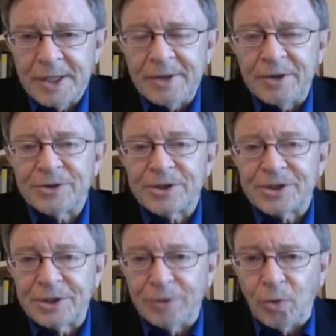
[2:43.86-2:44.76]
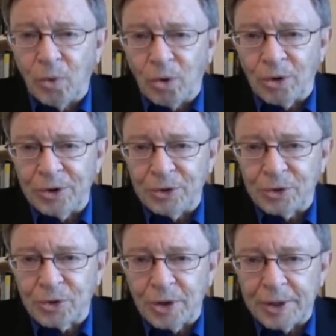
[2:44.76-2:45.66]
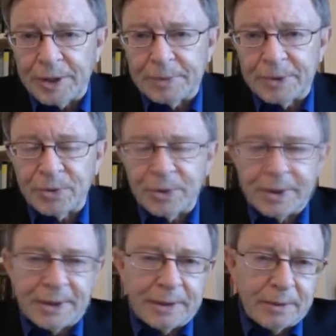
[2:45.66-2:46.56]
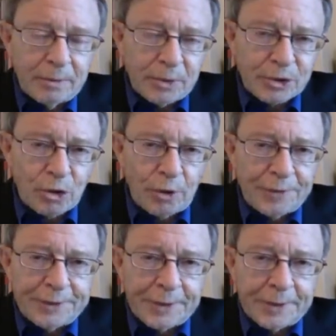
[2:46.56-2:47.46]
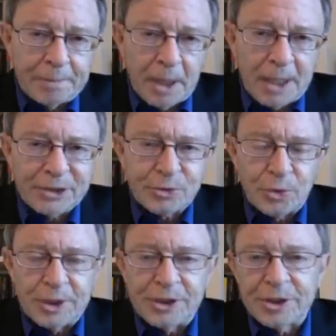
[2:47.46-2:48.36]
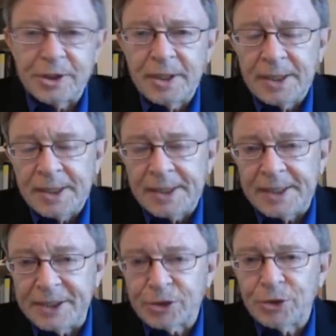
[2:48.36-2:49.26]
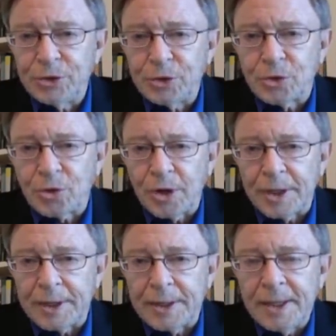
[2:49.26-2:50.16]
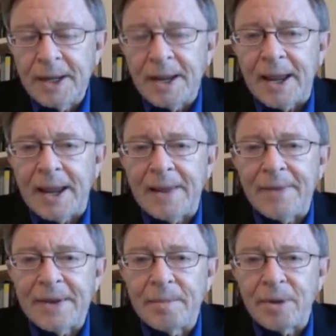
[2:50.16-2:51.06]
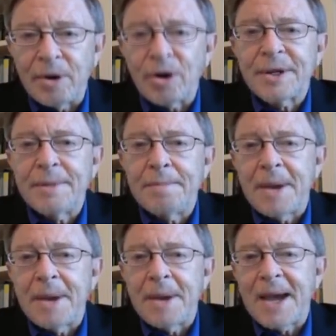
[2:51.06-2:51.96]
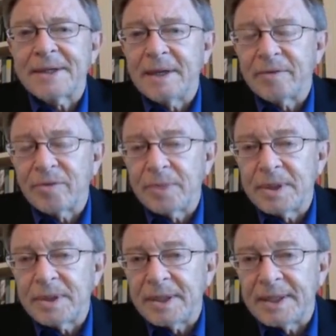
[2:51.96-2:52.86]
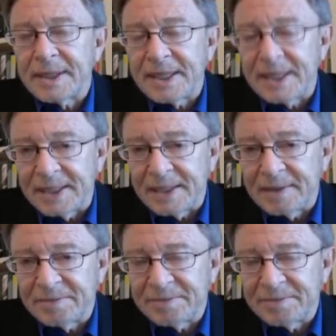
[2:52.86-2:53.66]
There's a civil war in Ukraine between what's called the Donbass region in eastern Ukraine and the American-backed government in Kiev.